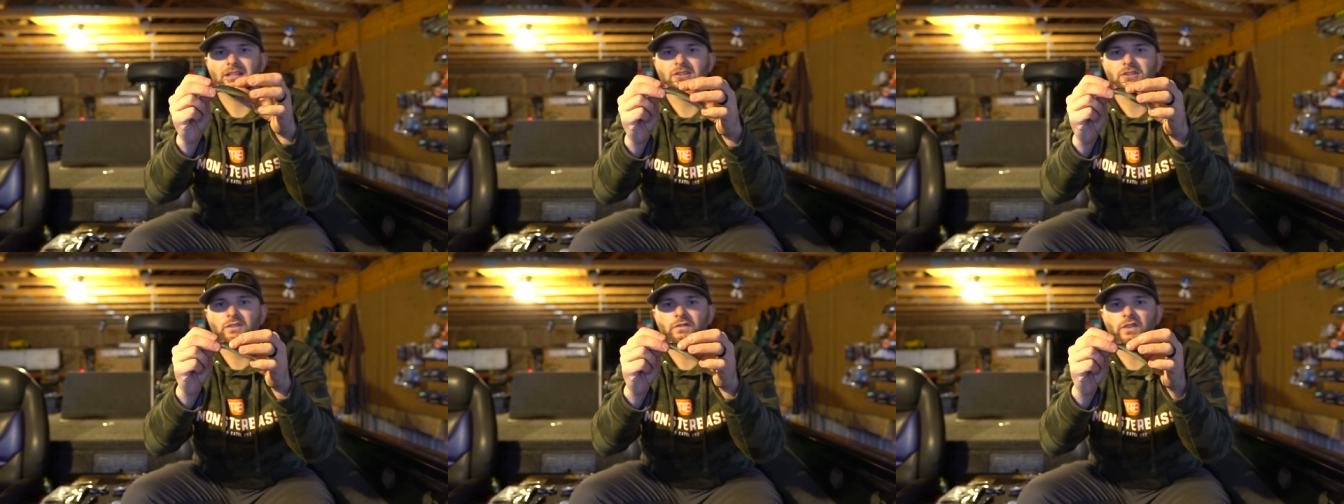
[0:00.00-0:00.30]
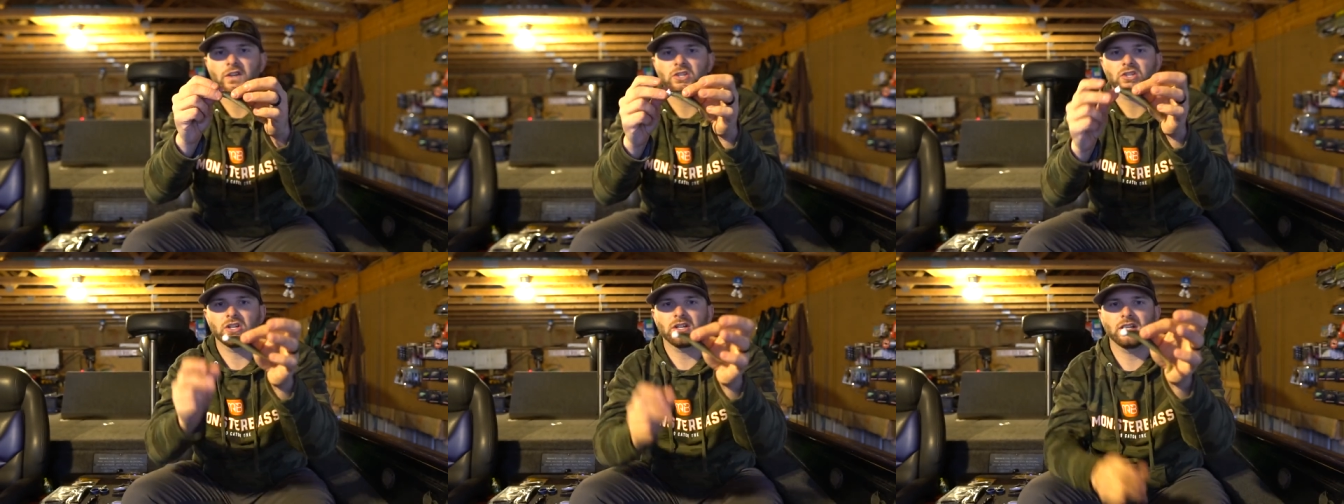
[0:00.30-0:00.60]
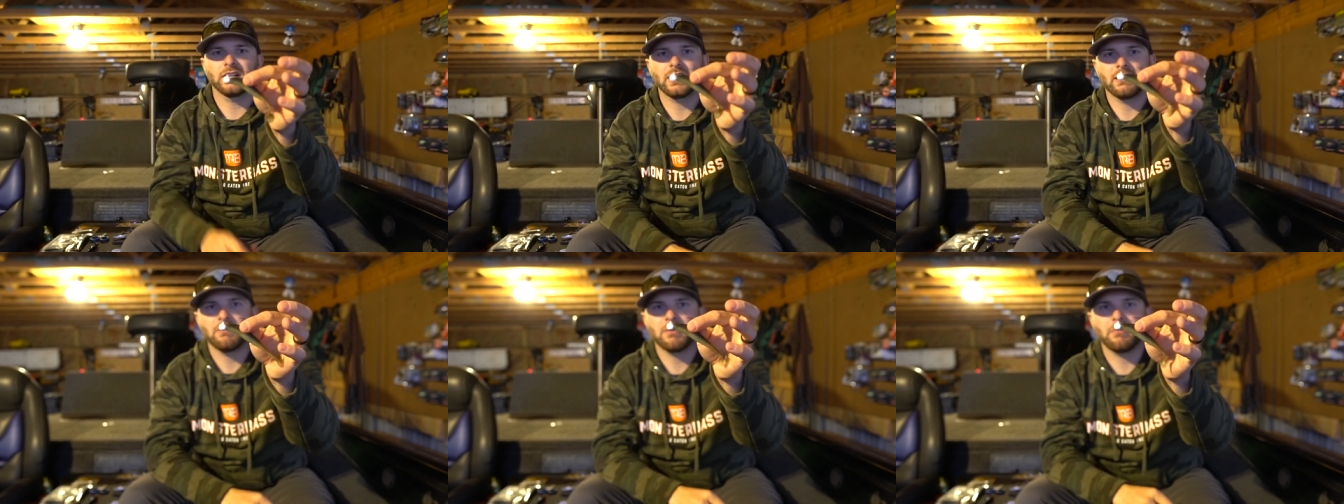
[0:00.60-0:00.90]
and those fish are
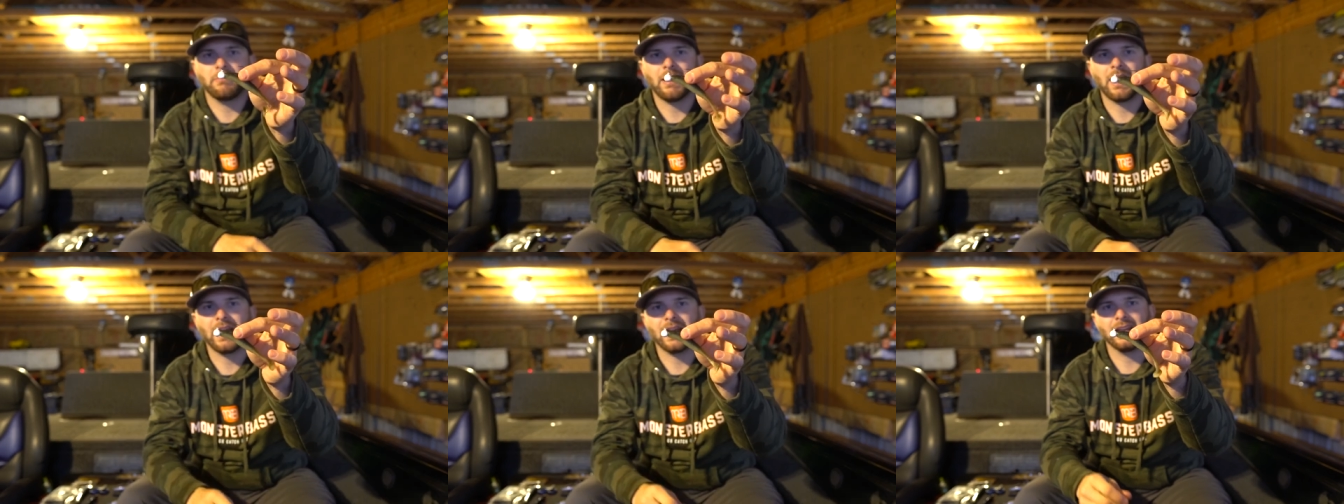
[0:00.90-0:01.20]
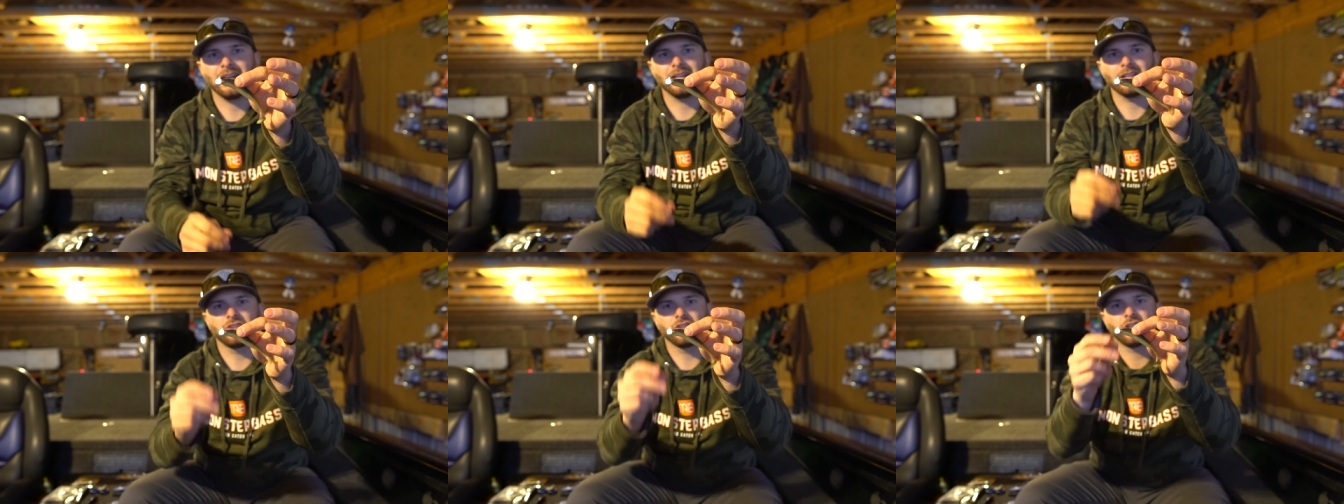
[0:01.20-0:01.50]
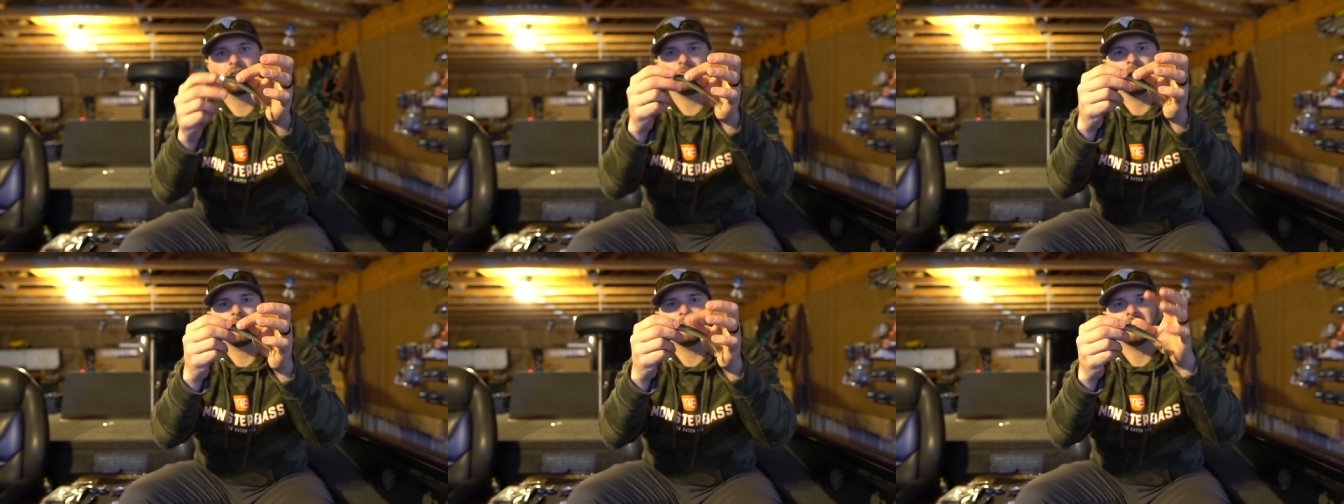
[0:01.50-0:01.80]
going to come up behind it. They're
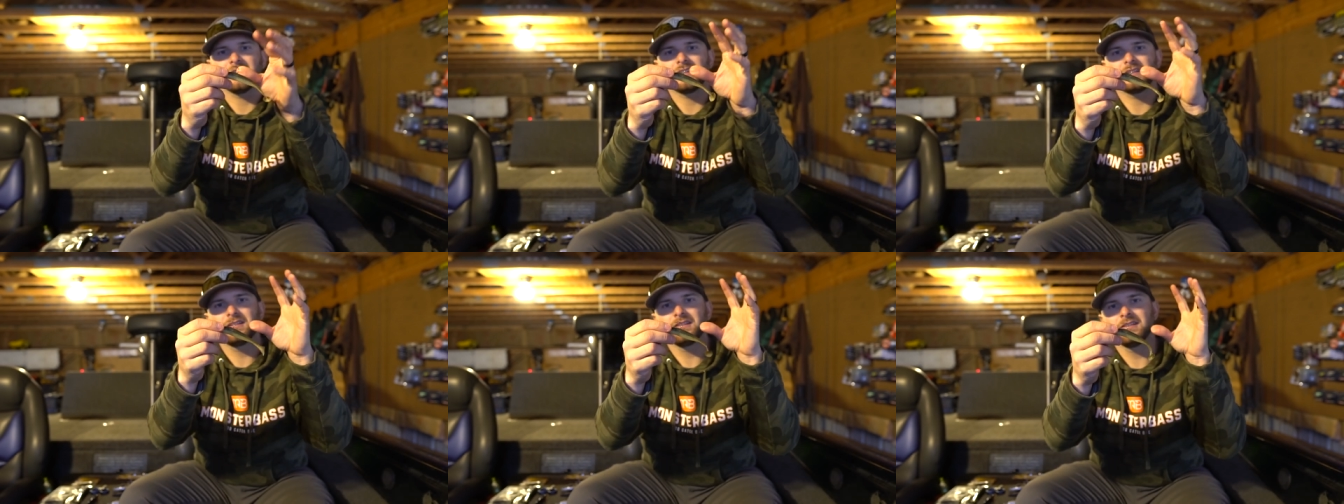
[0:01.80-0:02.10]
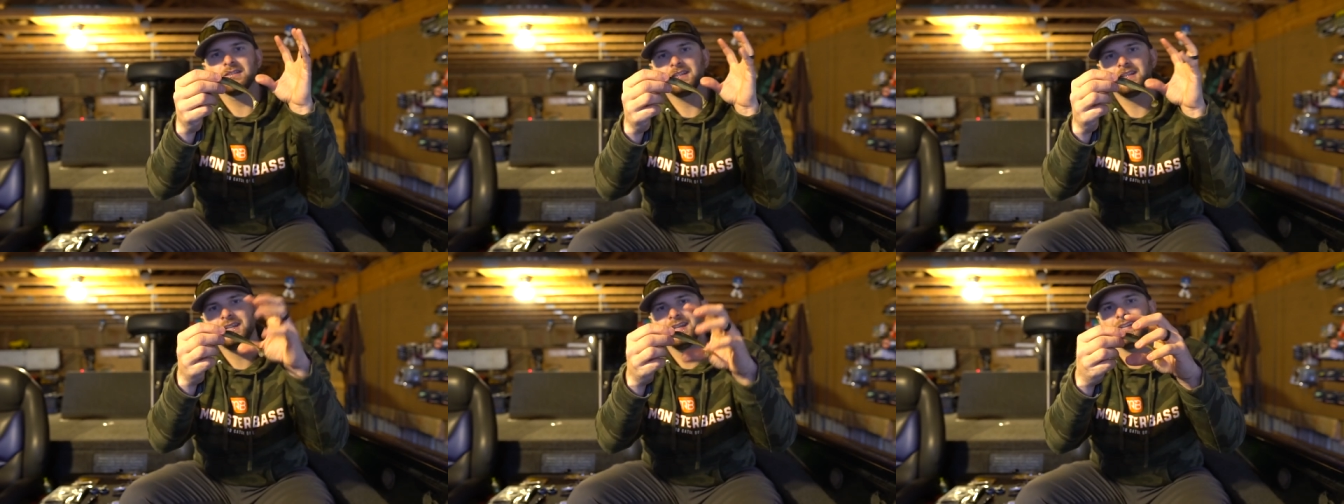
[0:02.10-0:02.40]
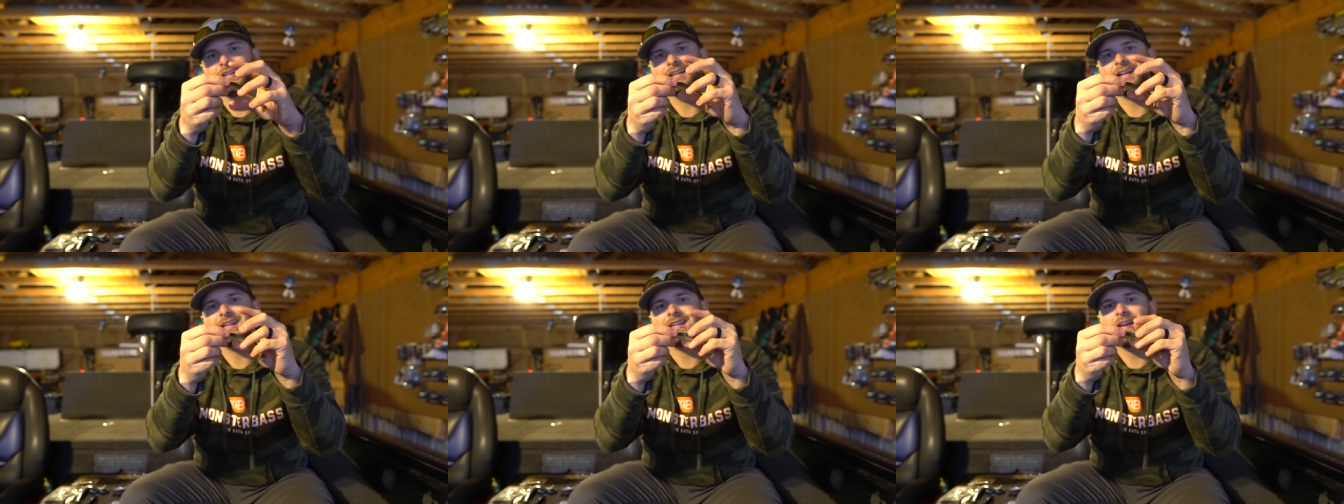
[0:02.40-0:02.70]
going to be able to
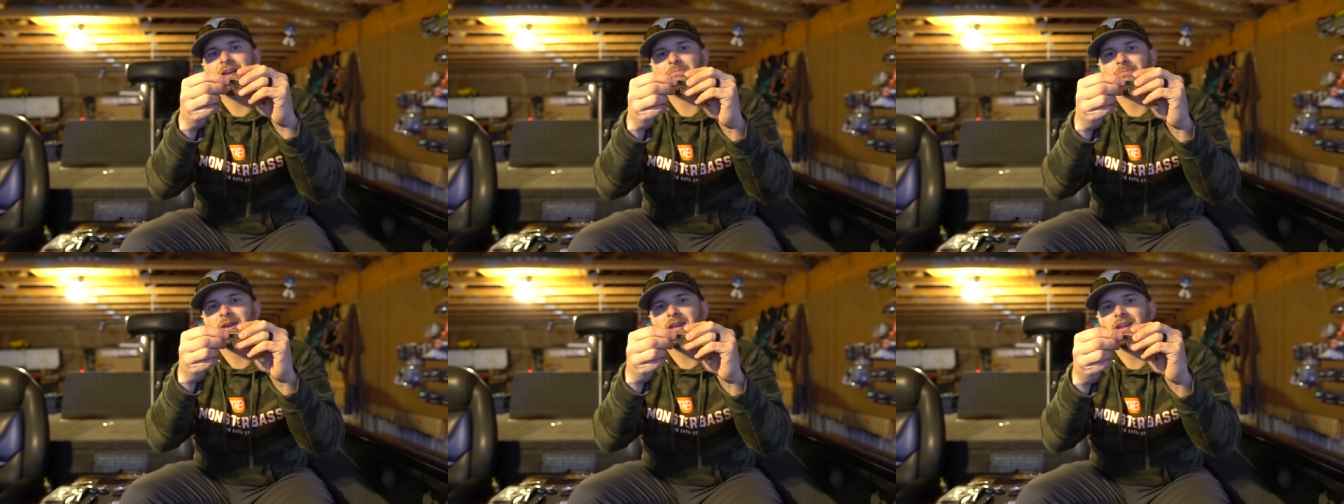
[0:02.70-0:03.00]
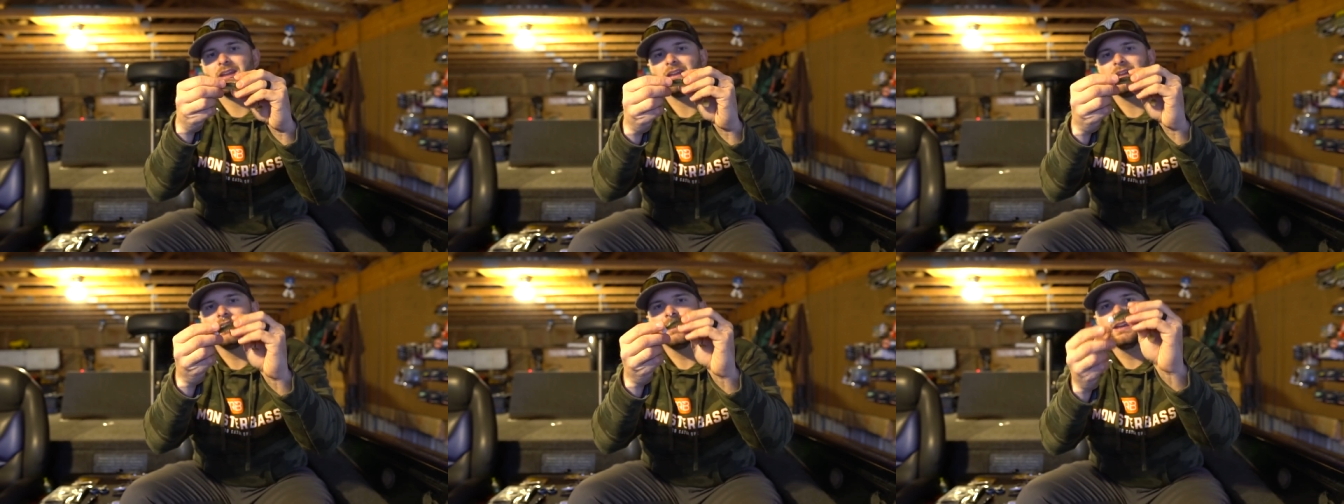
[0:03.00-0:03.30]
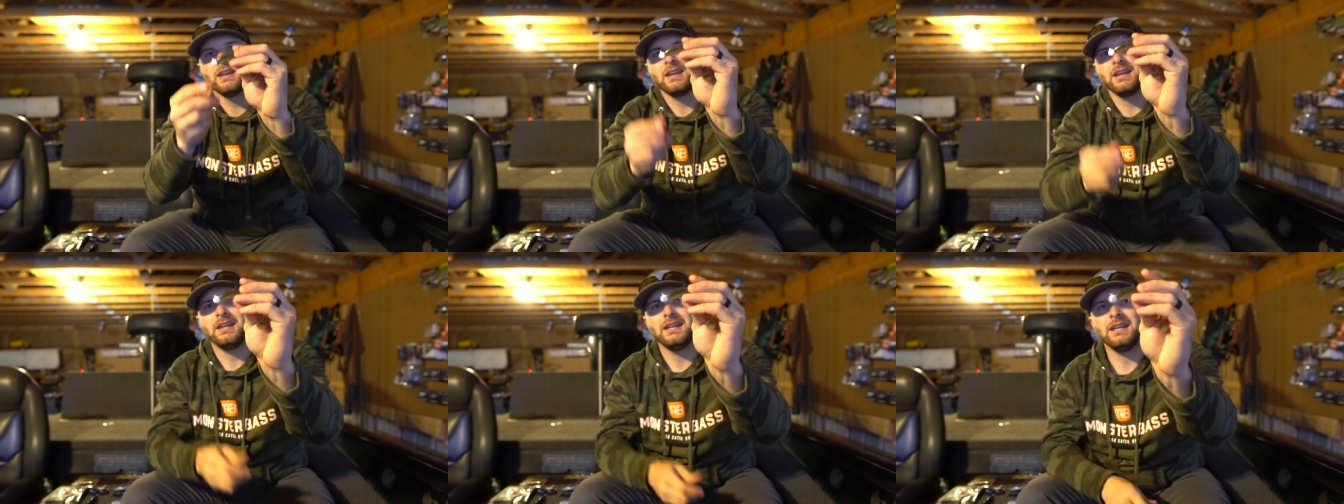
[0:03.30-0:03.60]
key in on that bait,
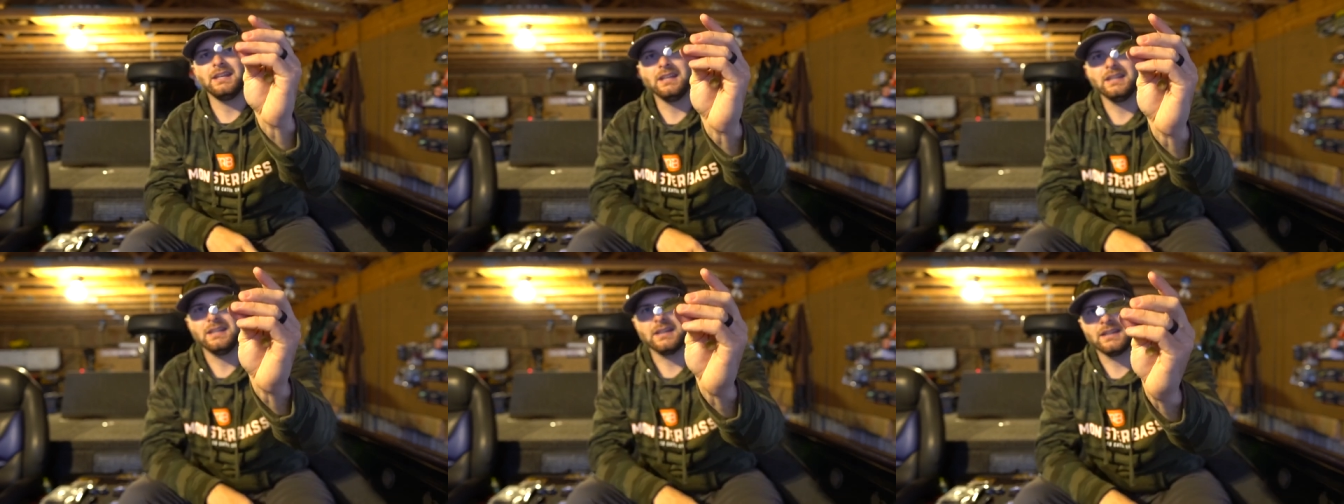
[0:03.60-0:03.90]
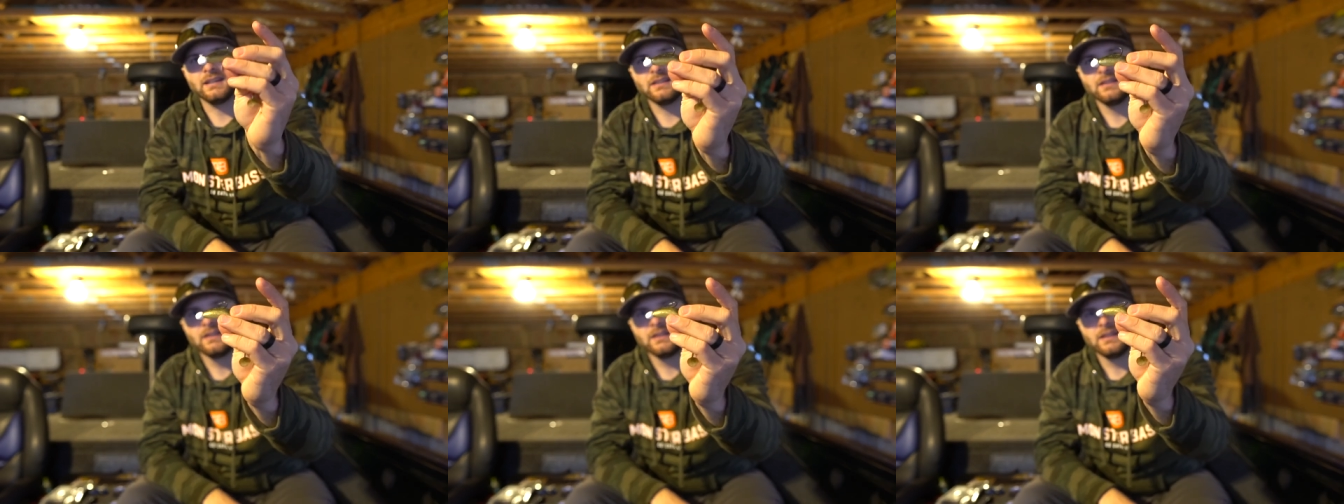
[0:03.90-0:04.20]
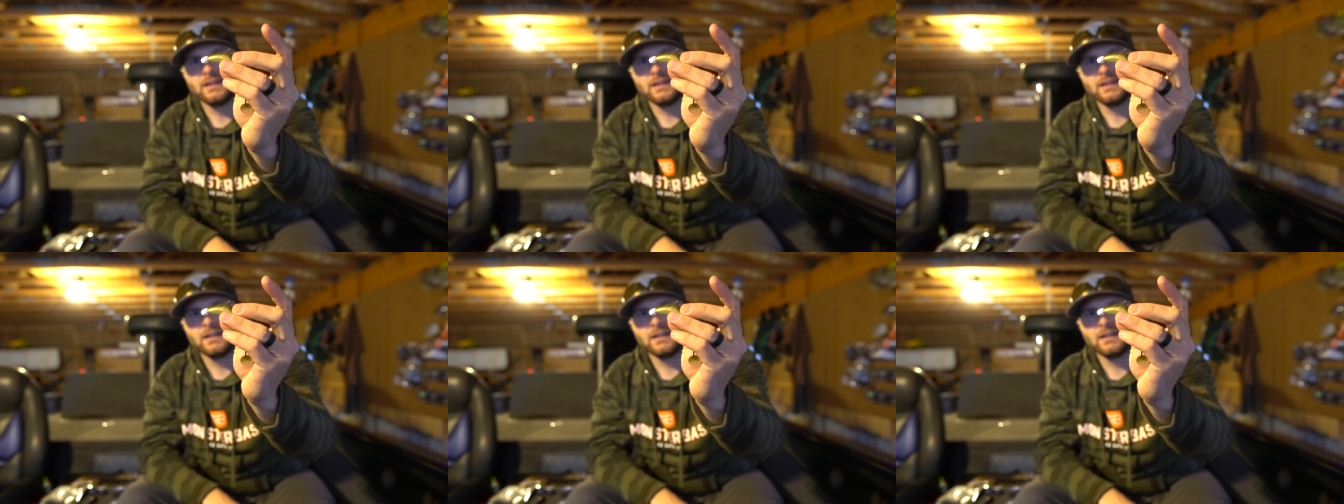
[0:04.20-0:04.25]
eat it,